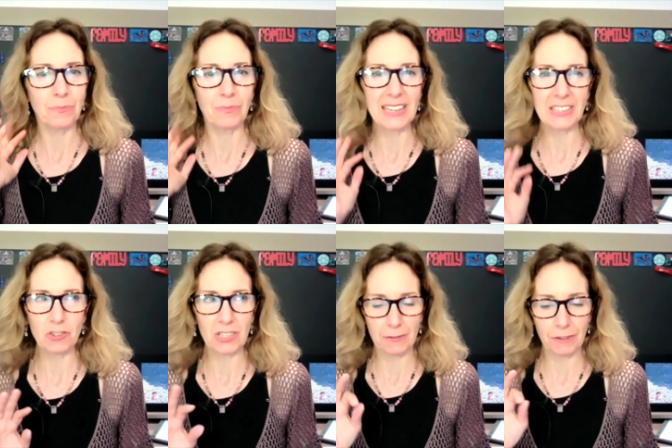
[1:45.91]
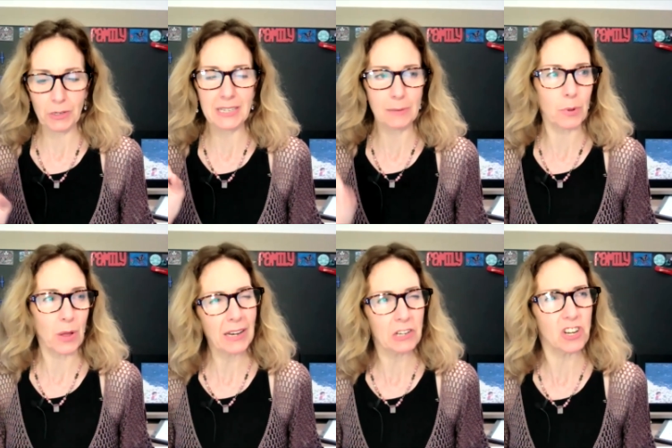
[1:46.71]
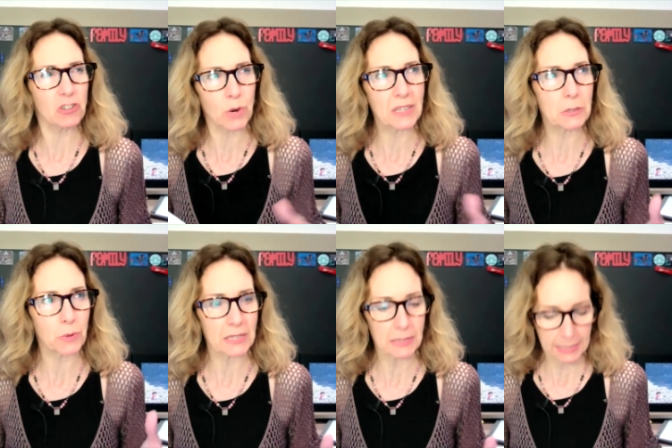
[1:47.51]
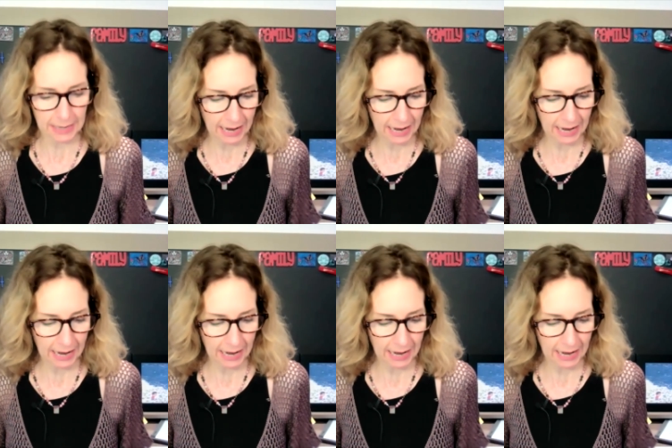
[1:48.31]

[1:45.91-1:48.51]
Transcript: it's just a very simple, how do you change rest to rested?